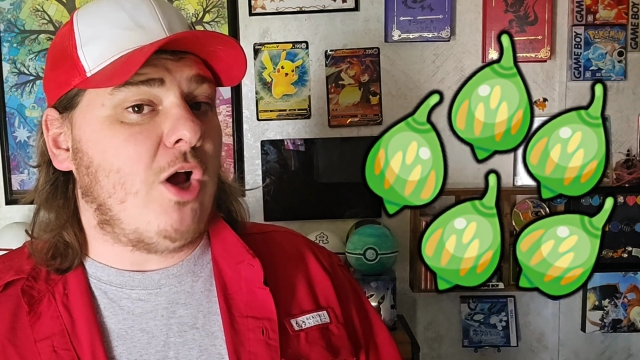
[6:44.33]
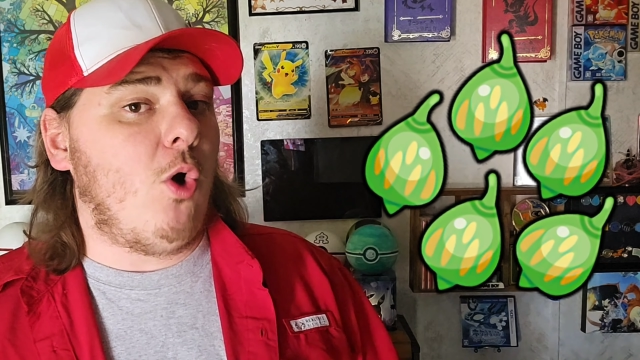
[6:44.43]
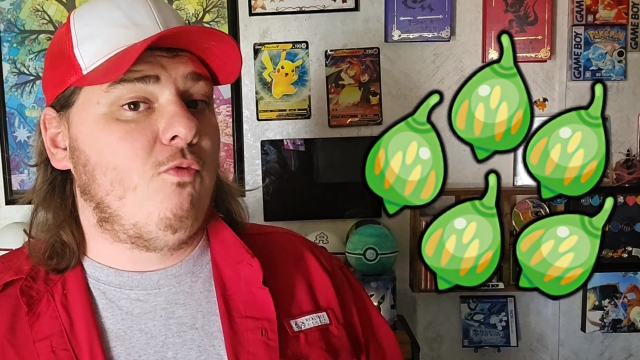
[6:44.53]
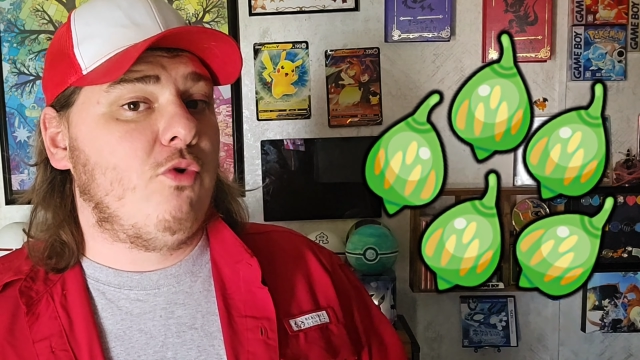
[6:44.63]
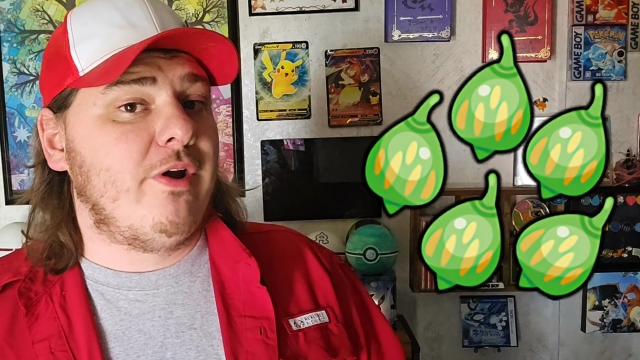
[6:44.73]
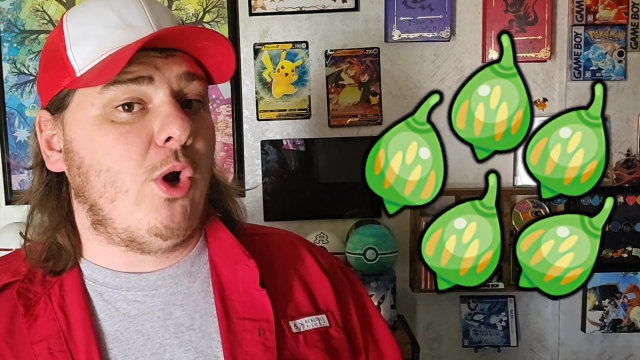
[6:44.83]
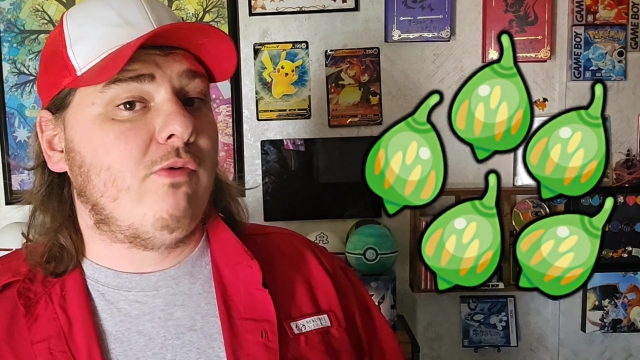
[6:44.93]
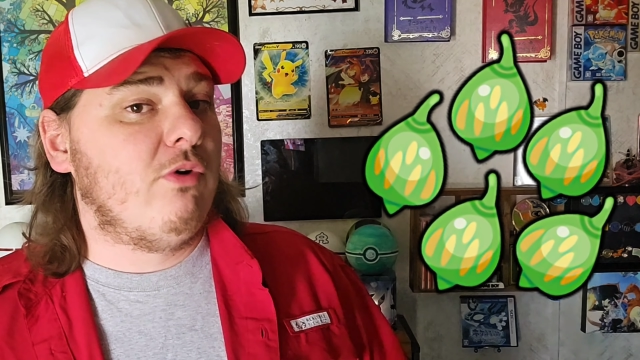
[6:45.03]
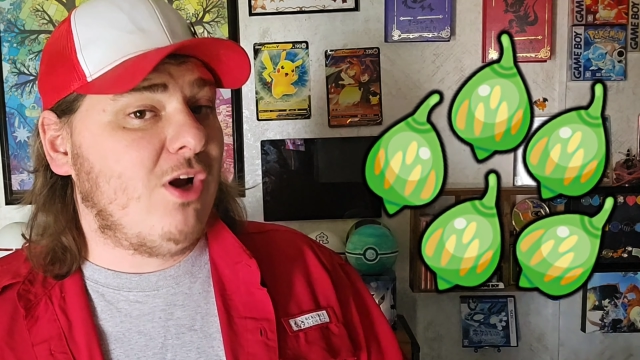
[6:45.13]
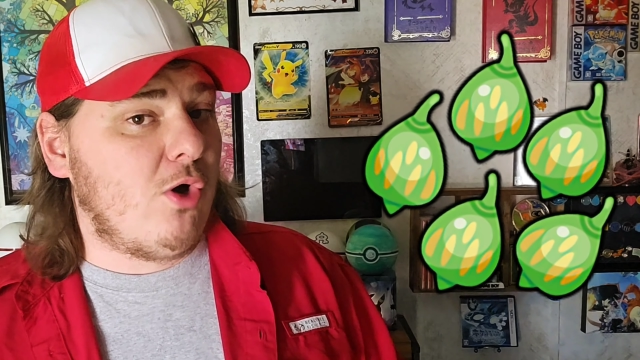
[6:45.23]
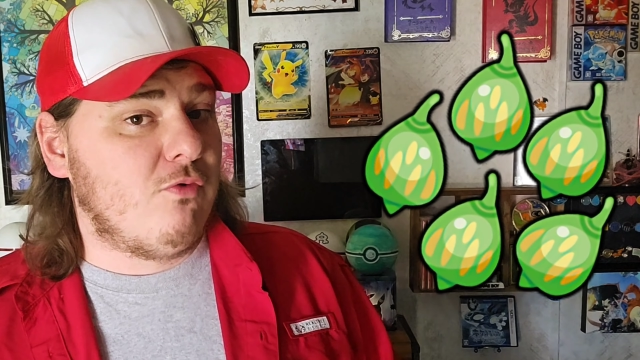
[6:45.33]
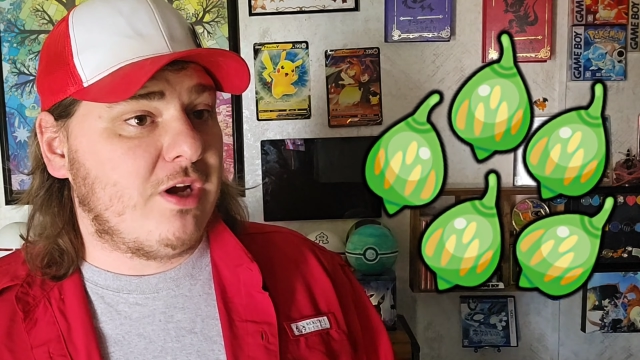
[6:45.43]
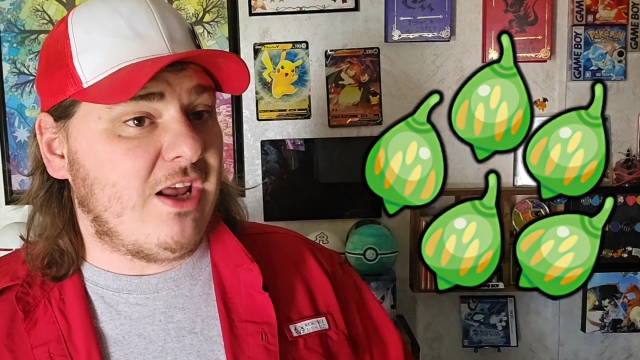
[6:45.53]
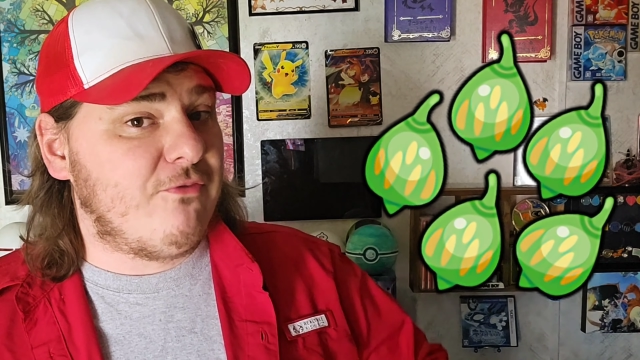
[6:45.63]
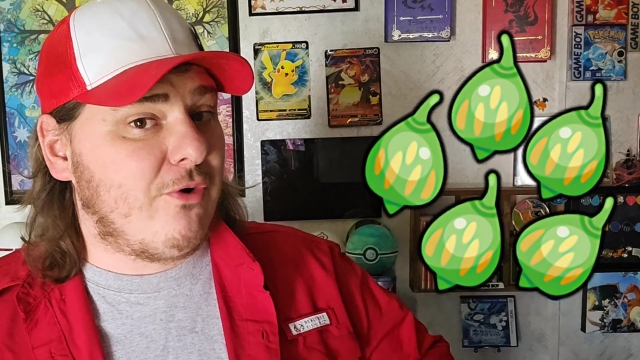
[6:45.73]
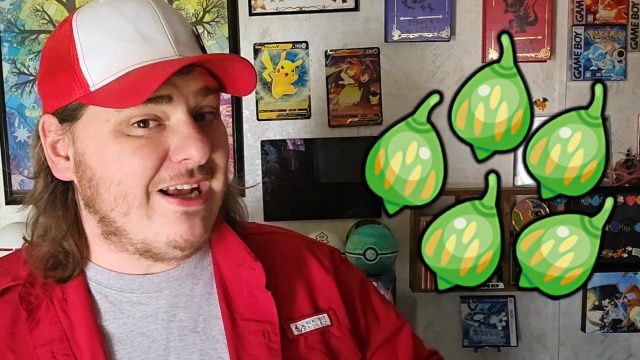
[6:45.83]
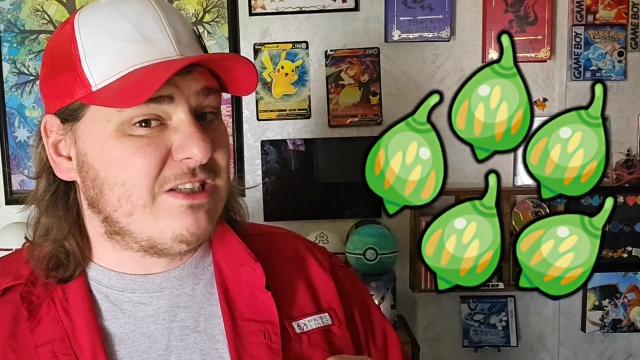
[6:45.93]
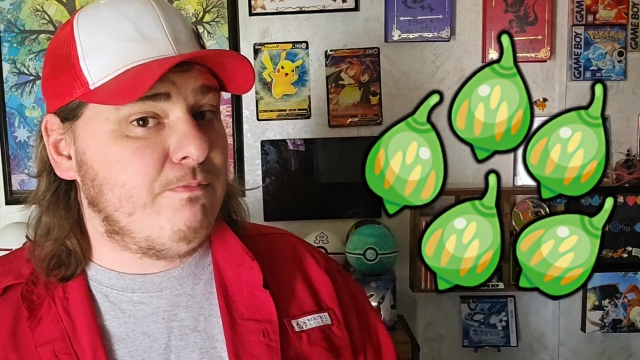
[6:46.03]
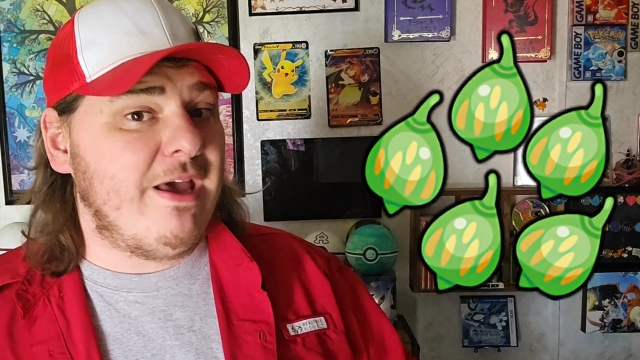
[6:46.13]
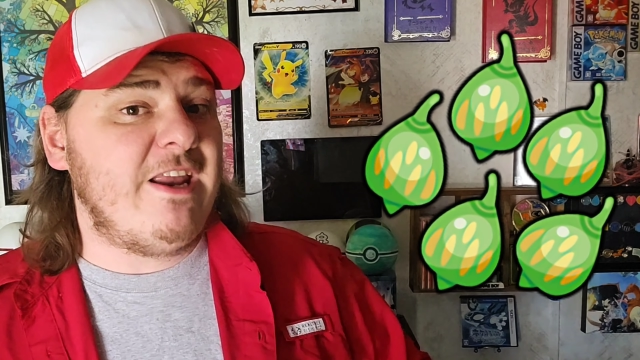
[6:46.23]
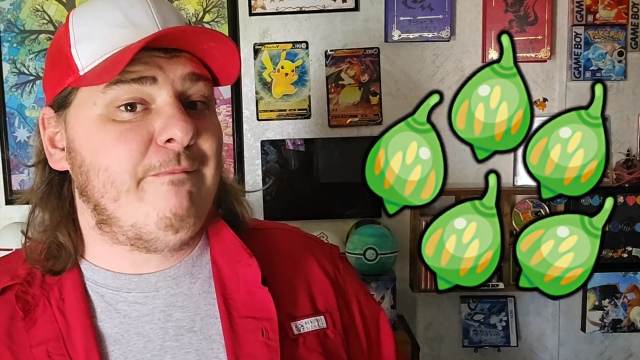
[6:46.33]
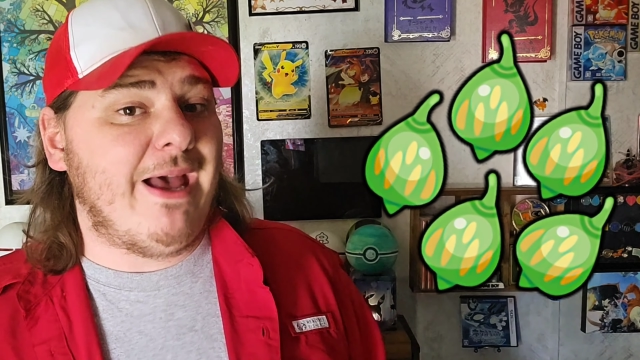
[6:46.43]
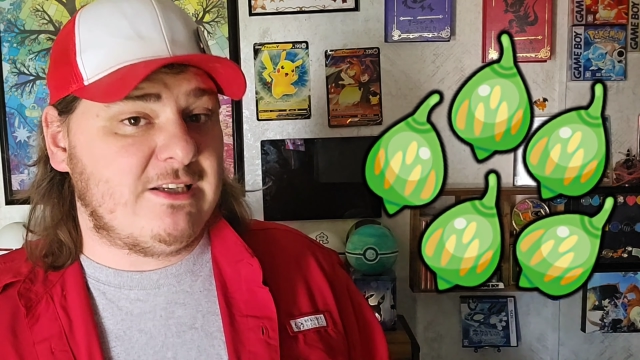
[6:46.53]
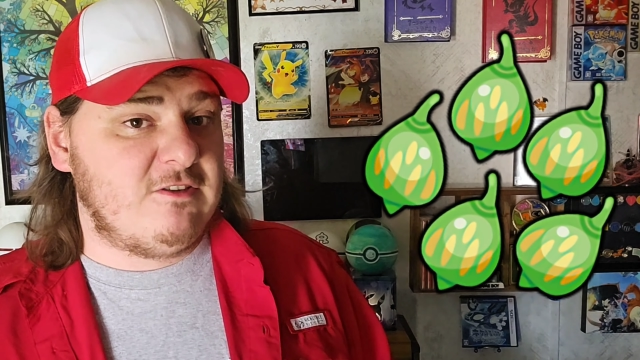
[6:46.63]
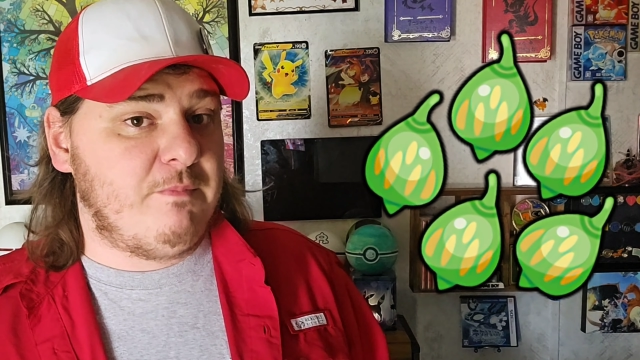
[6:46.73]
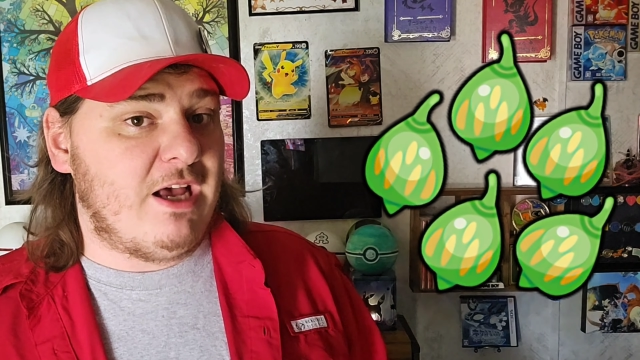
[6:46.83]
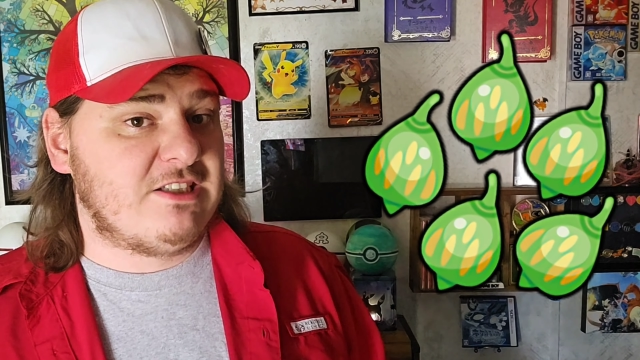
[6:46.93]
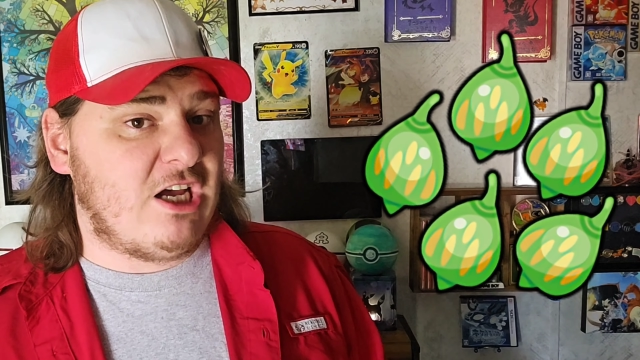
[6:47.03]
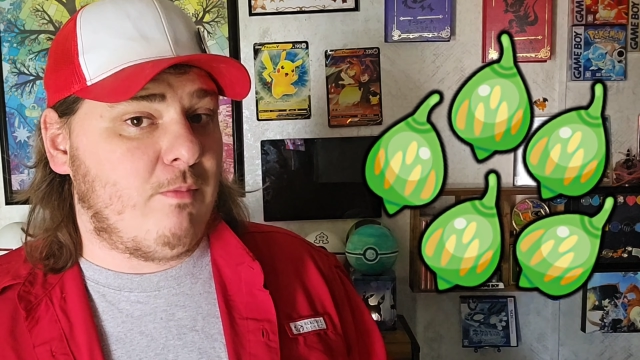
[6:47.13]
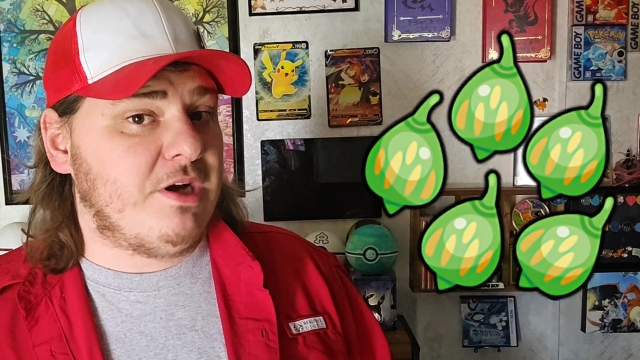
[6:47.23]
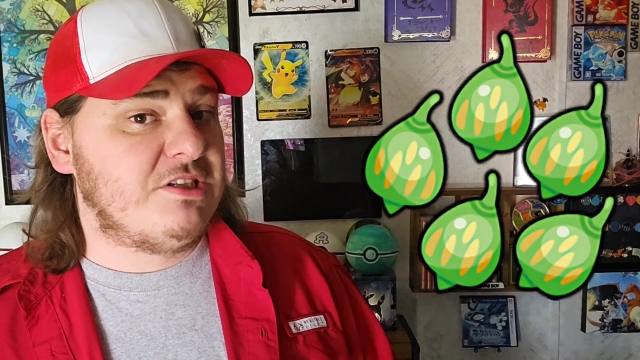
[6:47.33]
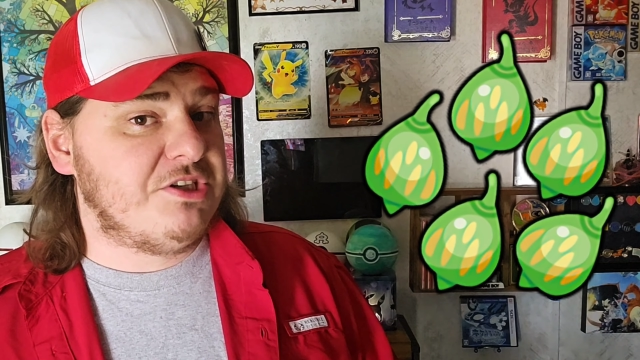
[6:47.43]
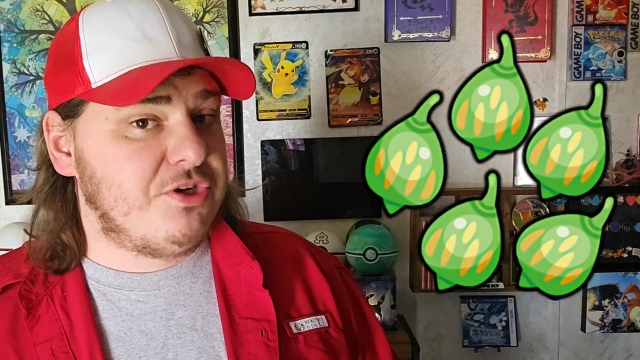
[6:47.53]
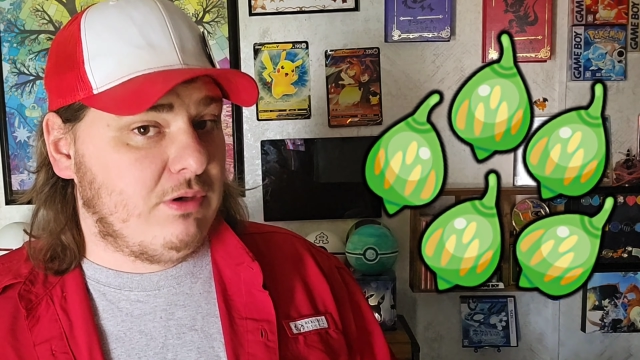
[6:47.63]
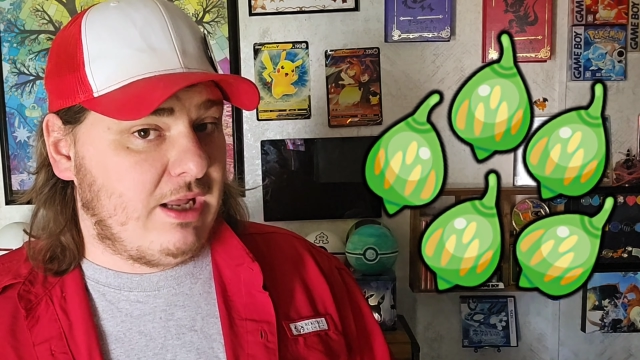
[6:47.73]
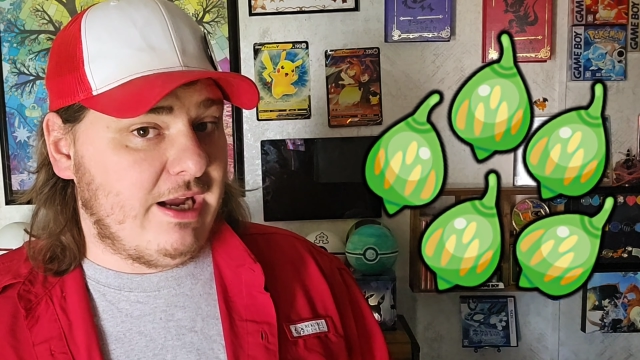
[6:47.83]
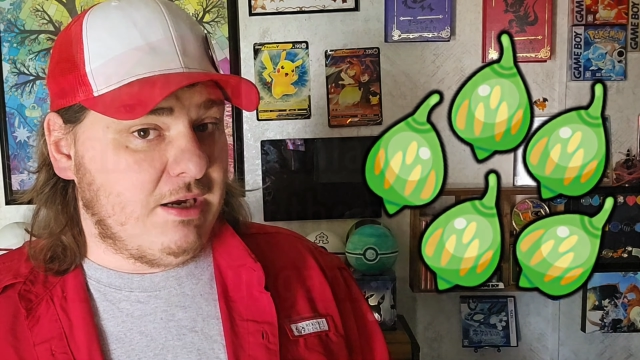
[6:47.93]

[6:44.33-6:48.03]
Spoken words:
over and over and over again for as many massive mass outbreaks as you like.